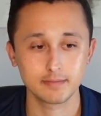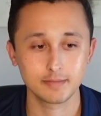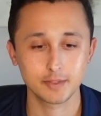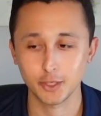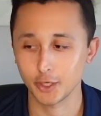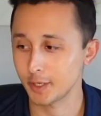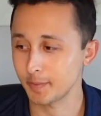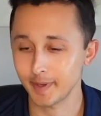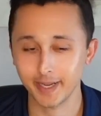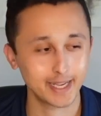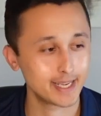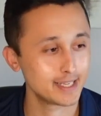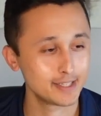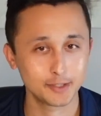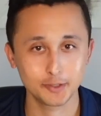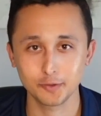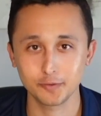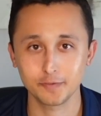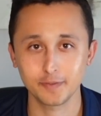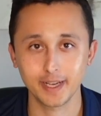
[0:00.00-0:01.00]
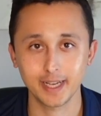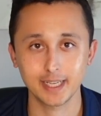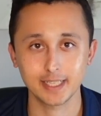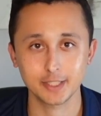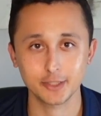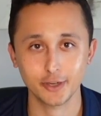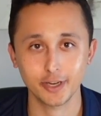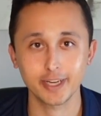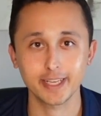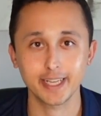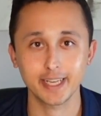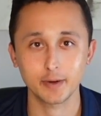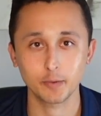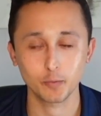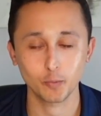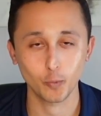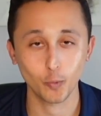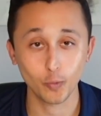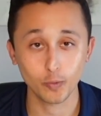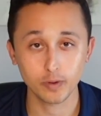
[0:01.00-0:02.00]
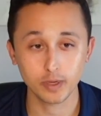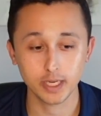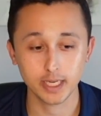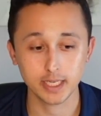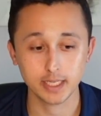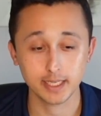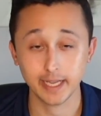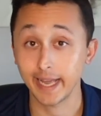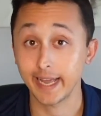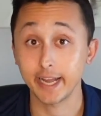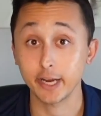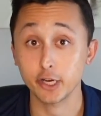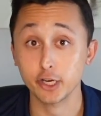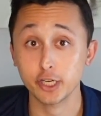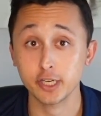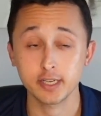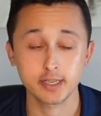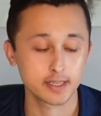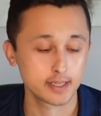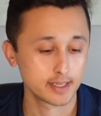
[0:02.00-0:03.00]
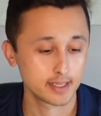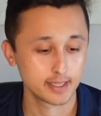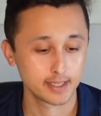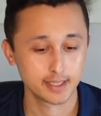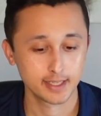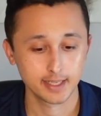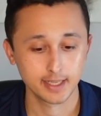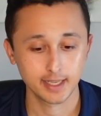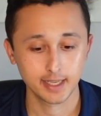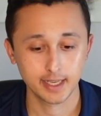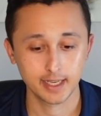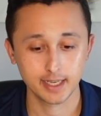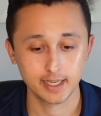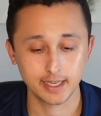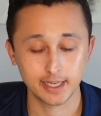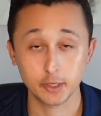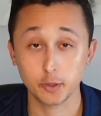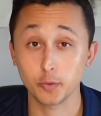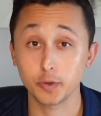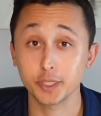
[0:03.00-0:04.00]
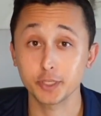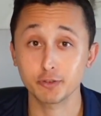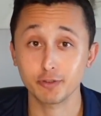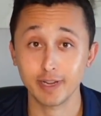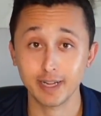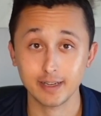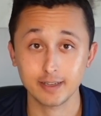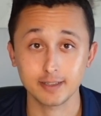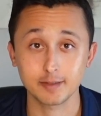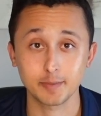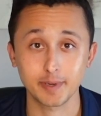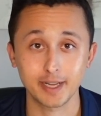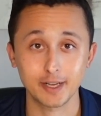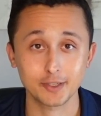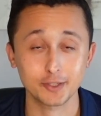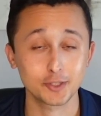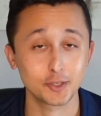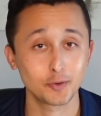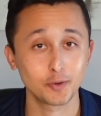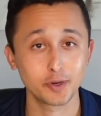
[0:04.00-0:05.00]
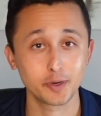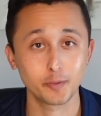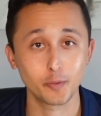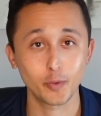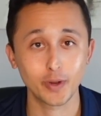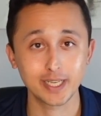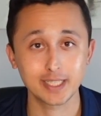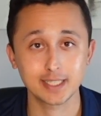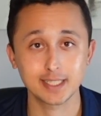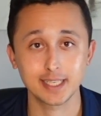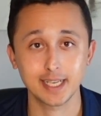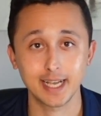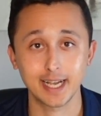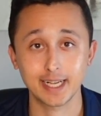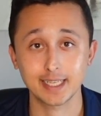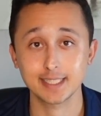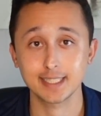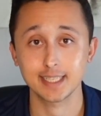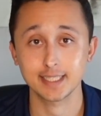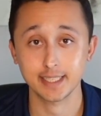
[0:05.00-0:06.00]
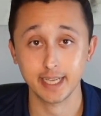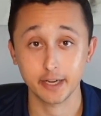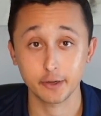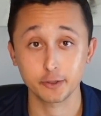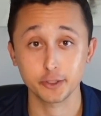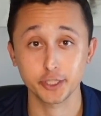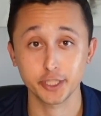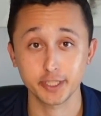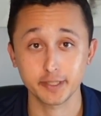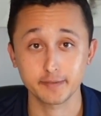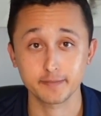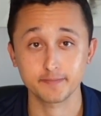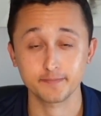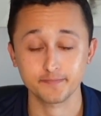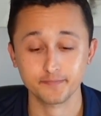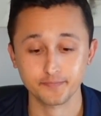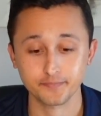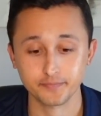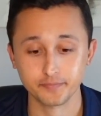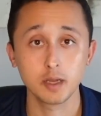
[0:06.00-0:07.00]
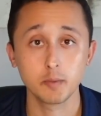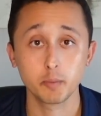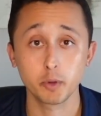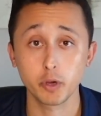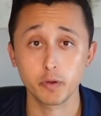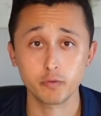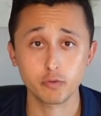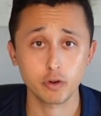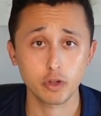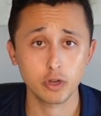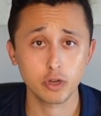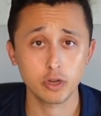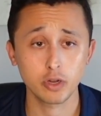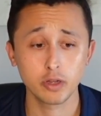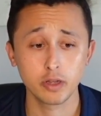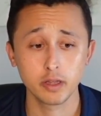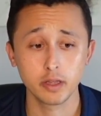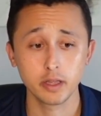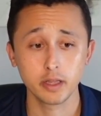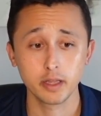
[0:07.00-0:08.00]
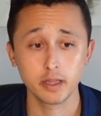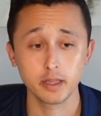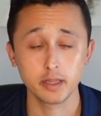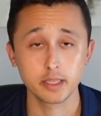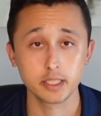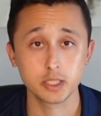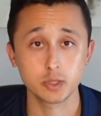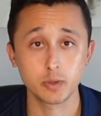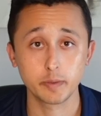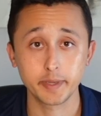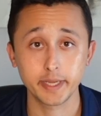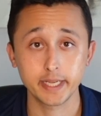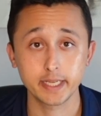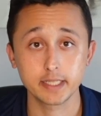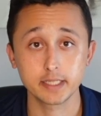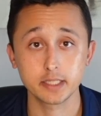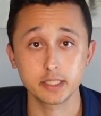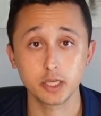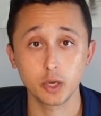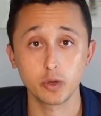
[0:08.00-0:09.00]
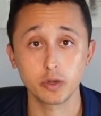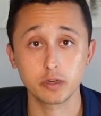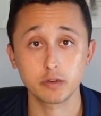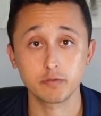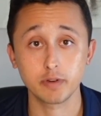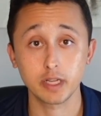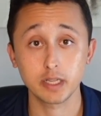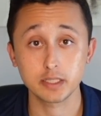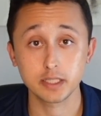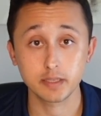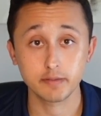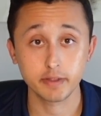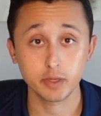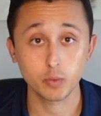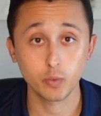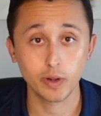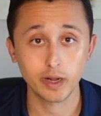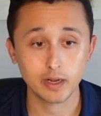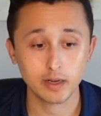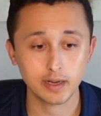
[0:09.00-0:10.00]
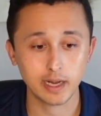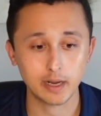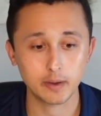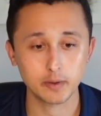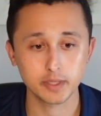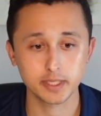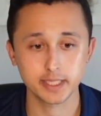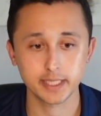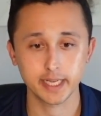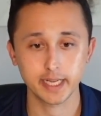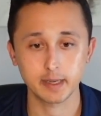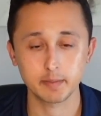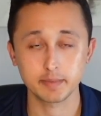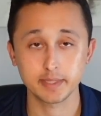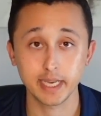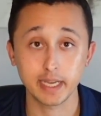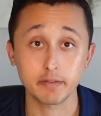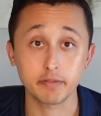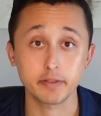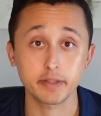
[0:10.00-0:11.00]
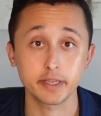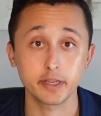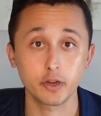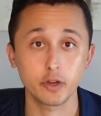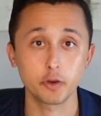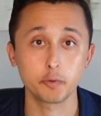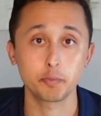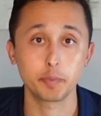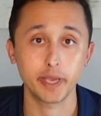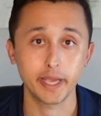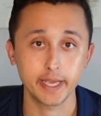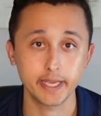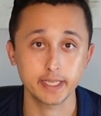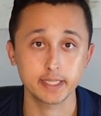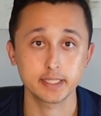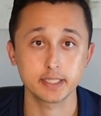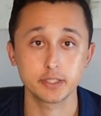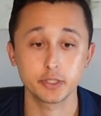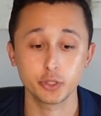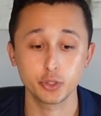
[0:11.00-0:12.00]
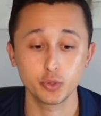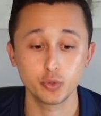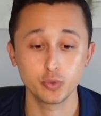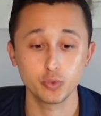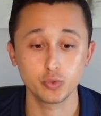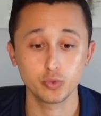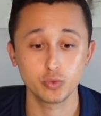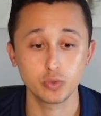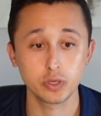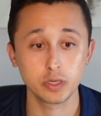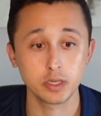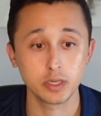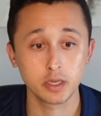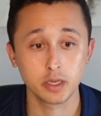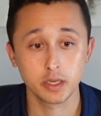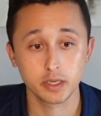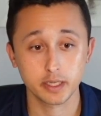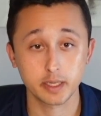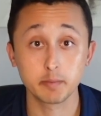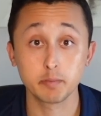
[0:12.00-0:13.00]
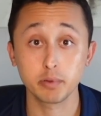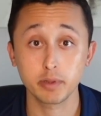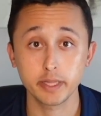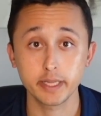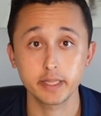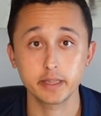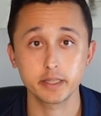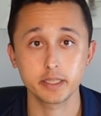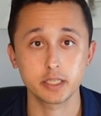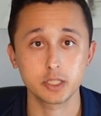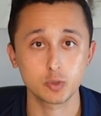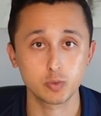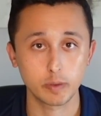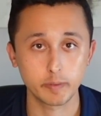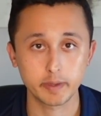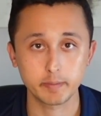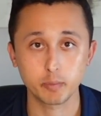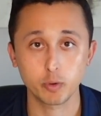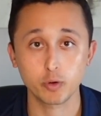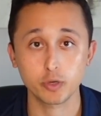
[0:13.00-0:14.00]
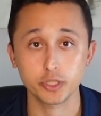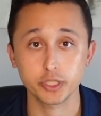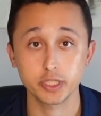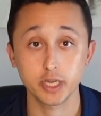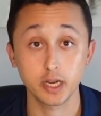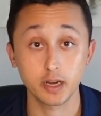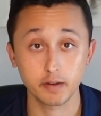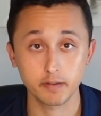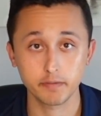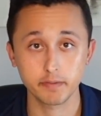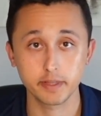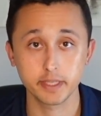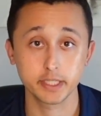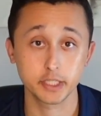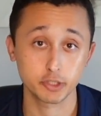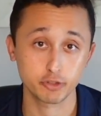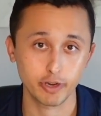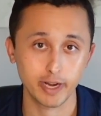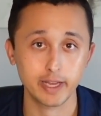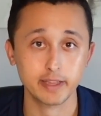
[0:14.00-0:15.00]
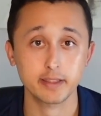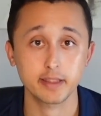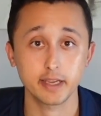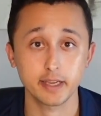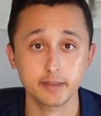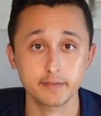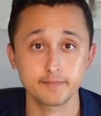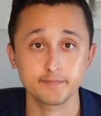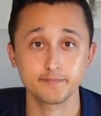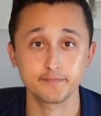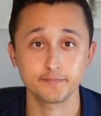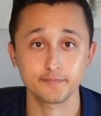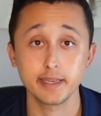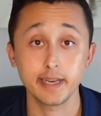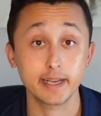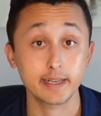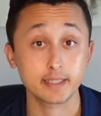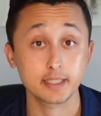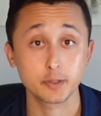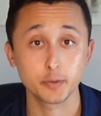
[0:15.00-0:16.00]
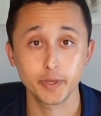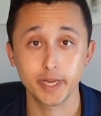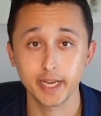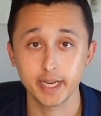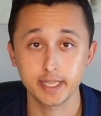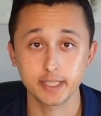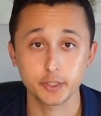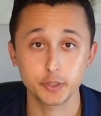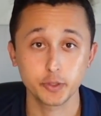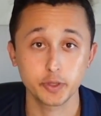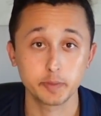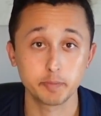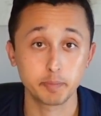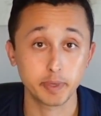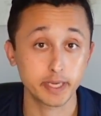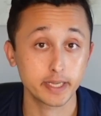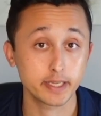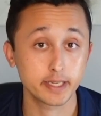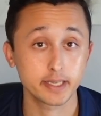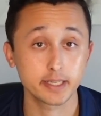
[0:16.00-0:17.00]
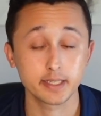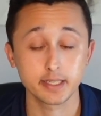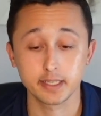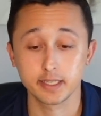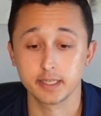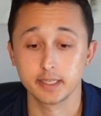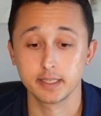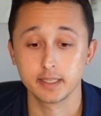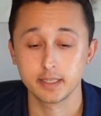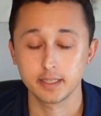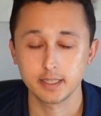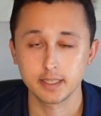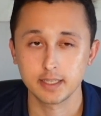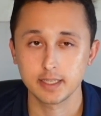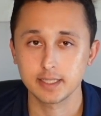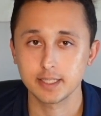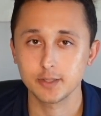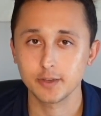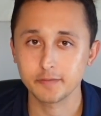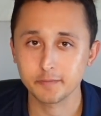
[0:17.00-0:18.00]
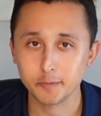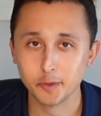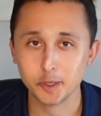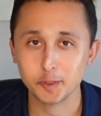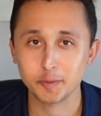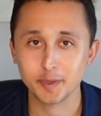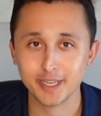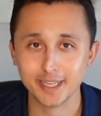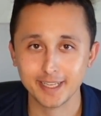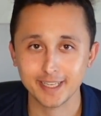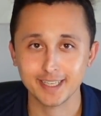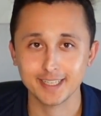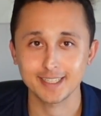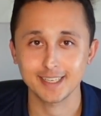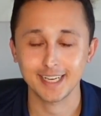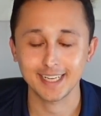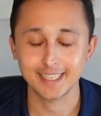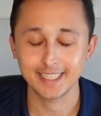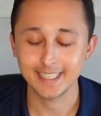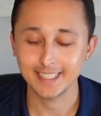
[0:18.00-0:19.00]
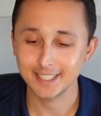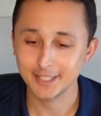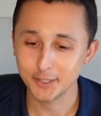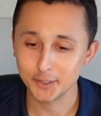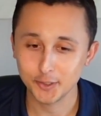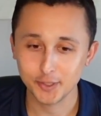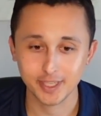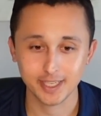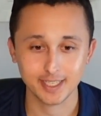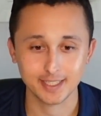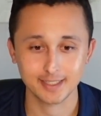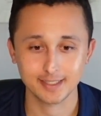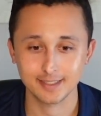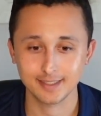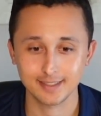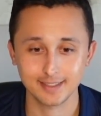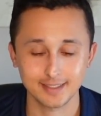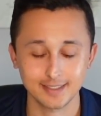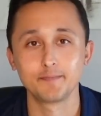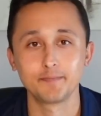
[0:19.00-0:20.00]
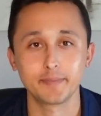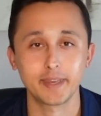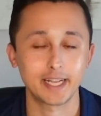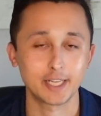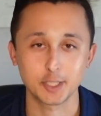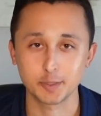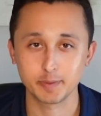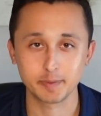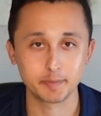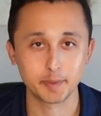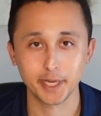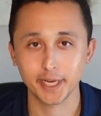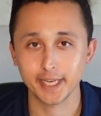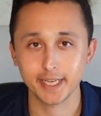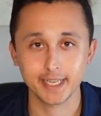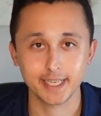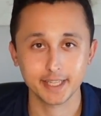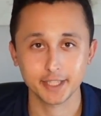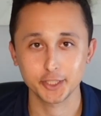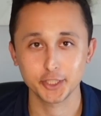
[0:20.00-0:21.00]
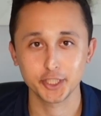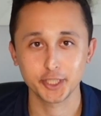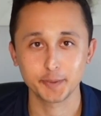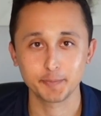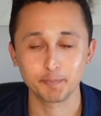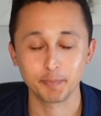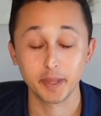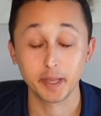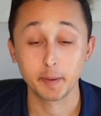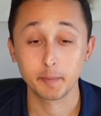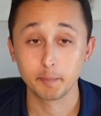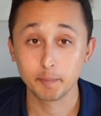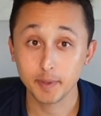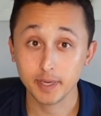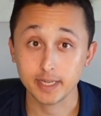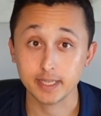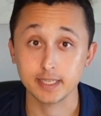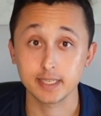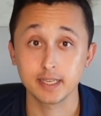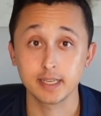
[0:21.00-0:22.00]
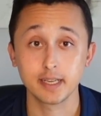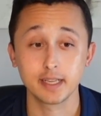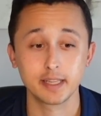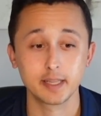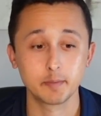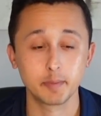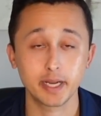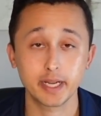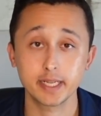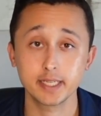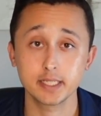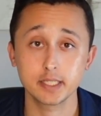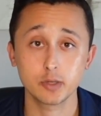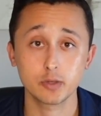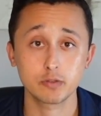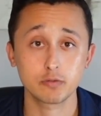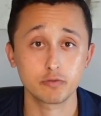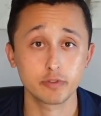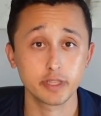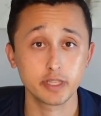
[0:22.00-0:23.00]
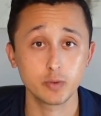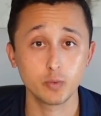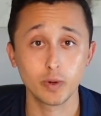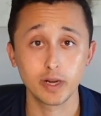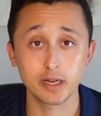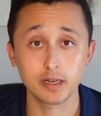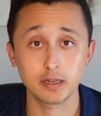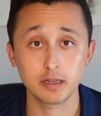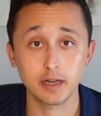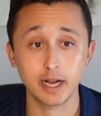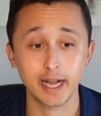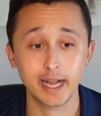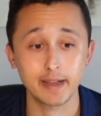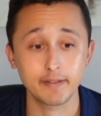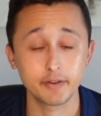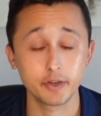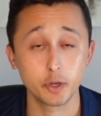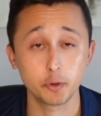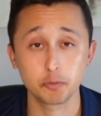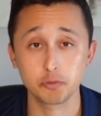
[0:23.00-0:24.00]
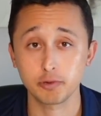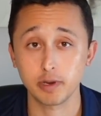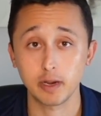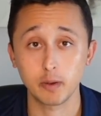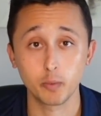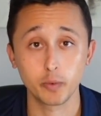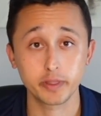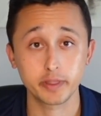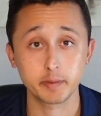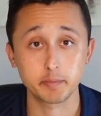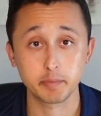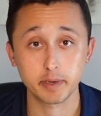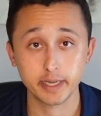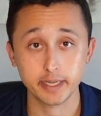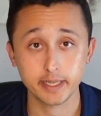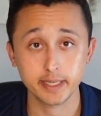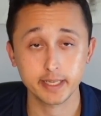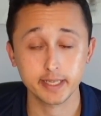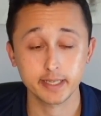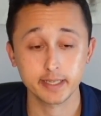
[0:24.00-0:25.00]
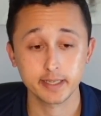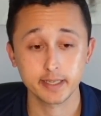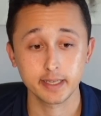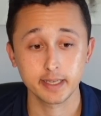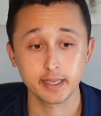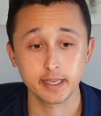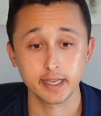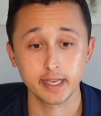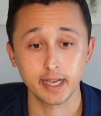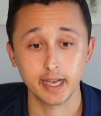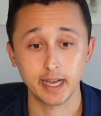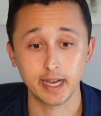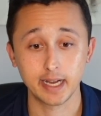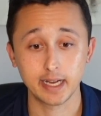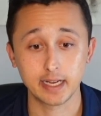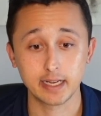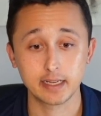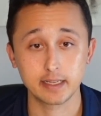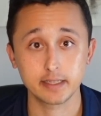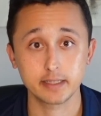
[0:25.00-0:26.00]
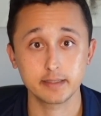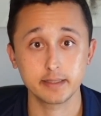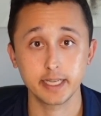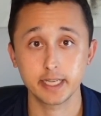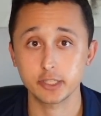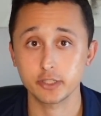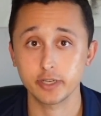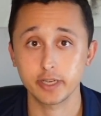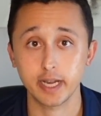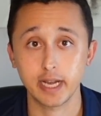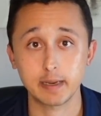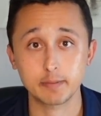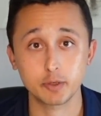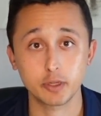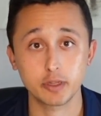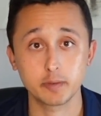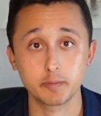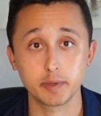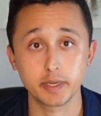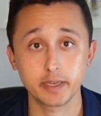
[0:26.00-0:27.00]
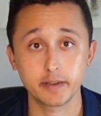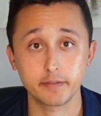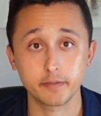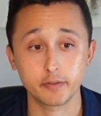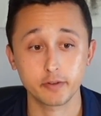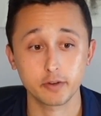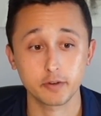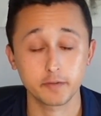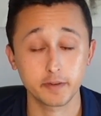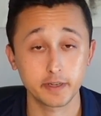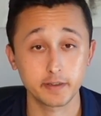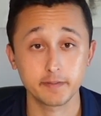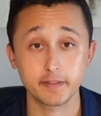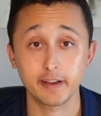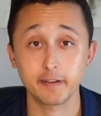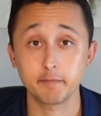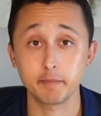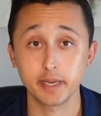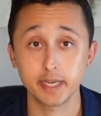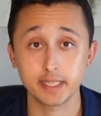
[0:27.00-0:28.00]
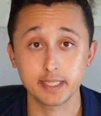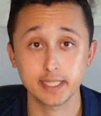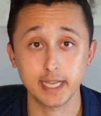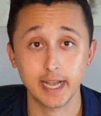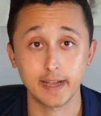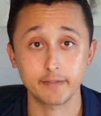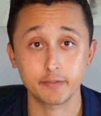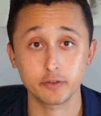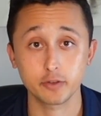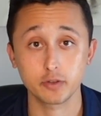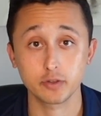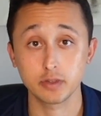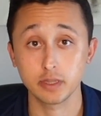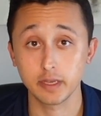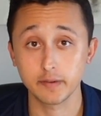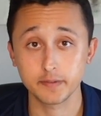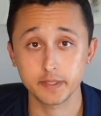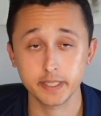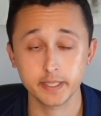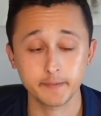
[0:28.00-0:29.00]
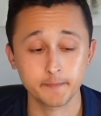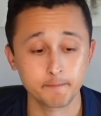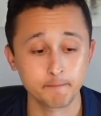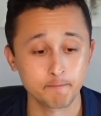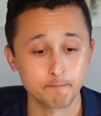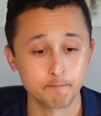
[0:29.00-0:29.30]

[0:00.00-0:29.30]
turning my head too fast trying to get uh, air, uh, I don't want to drown, but I also don't want to waste excess energy. But overall, Swimming is going relatively well. I would say I'm definitely on pace to complete the swimming portion of this triathlon. Next, we get into the bike. Still haven't bought a bike yet. I need to do that. I just been biking at the gym. But the biking's going really well. I have no problem with the bike. Uh, yesterday I hopped on the bike for 55 minutes after lifting.